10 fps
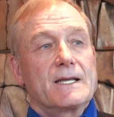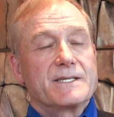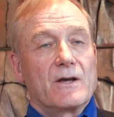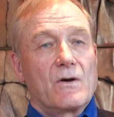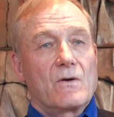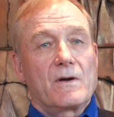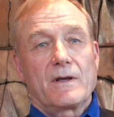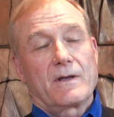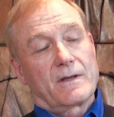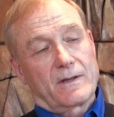So
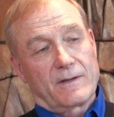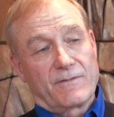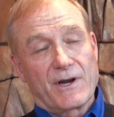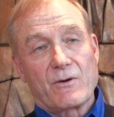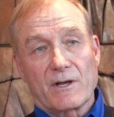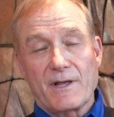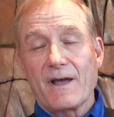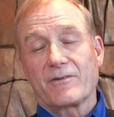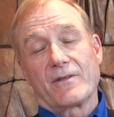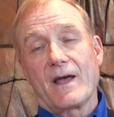very quickly
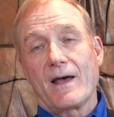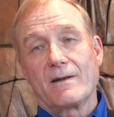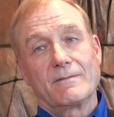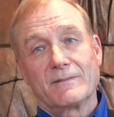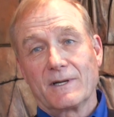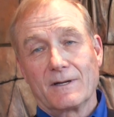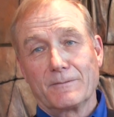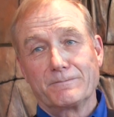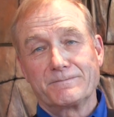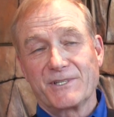after that,
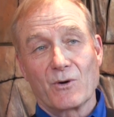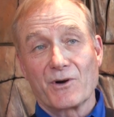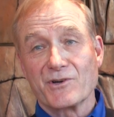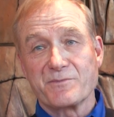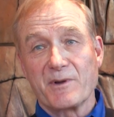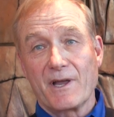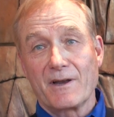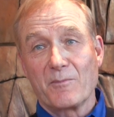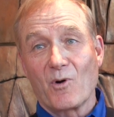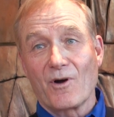um, the orders
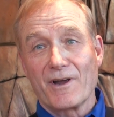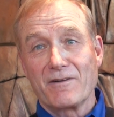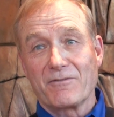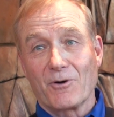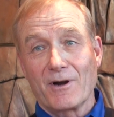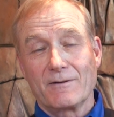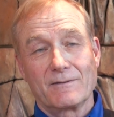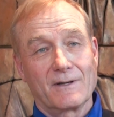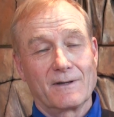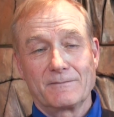began to pour in for it.
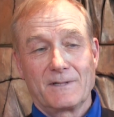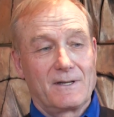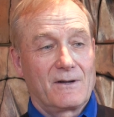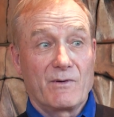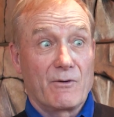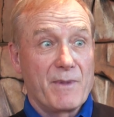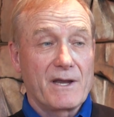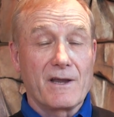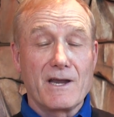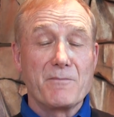Uh, we were
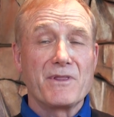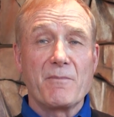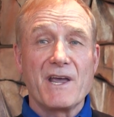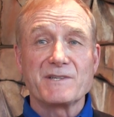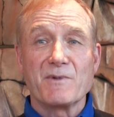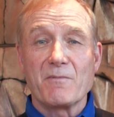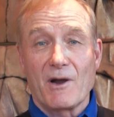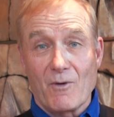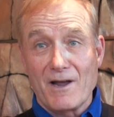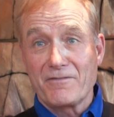making them in the basement,
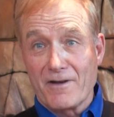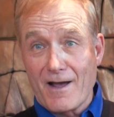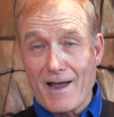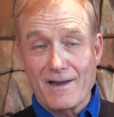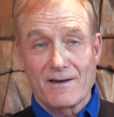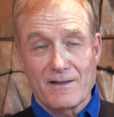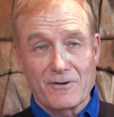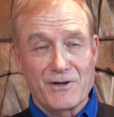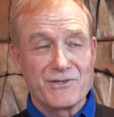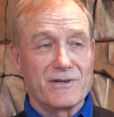my wife and I, and
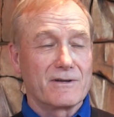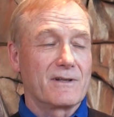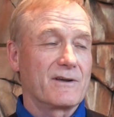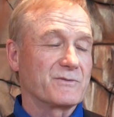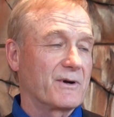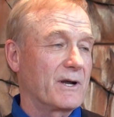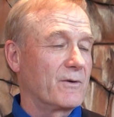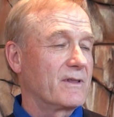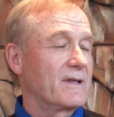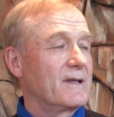another engineer that I was working
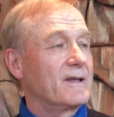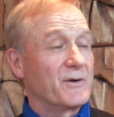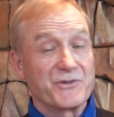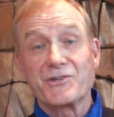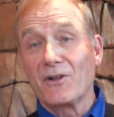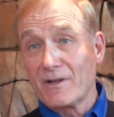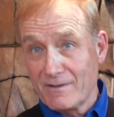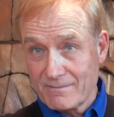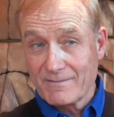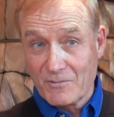with, who's still
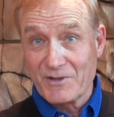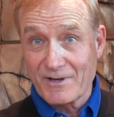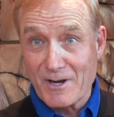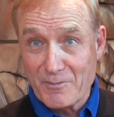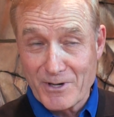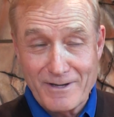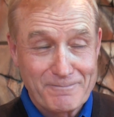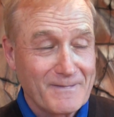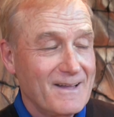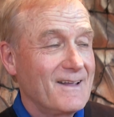in, with the company.
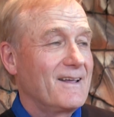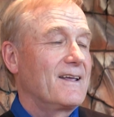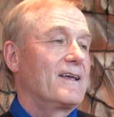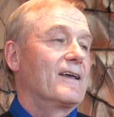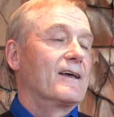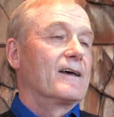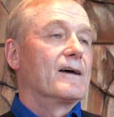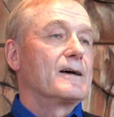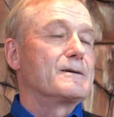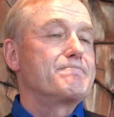
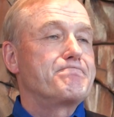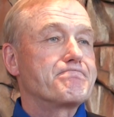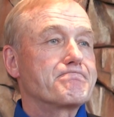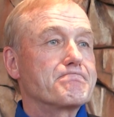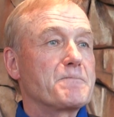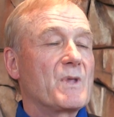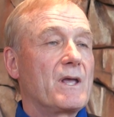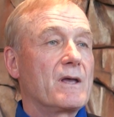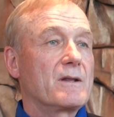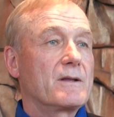Um,
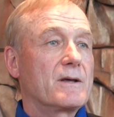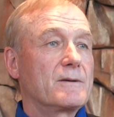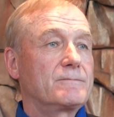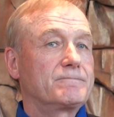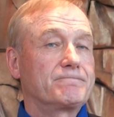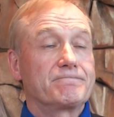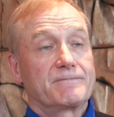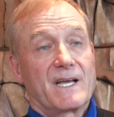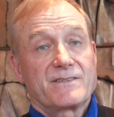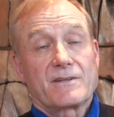and um,
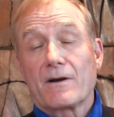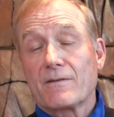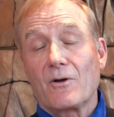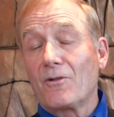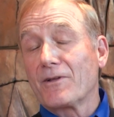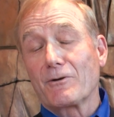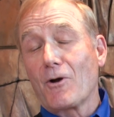that started the whole thing